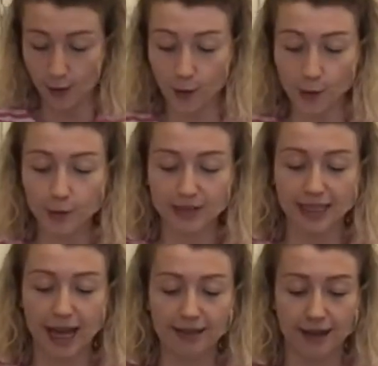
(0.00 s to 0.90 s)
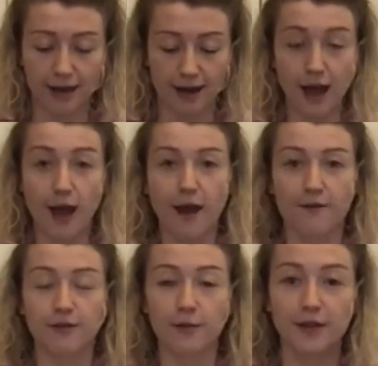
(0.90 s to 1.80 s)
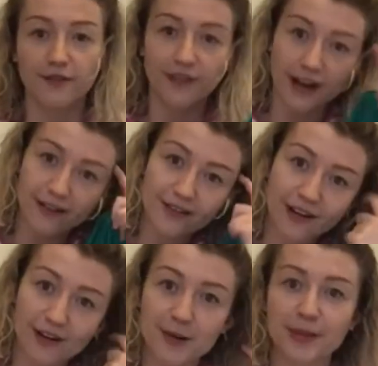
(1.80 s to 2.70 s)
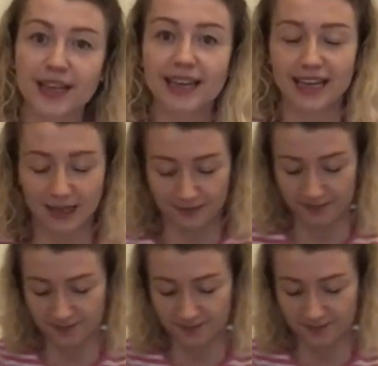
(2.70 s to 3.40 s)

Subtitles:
all together from the very, very beginning.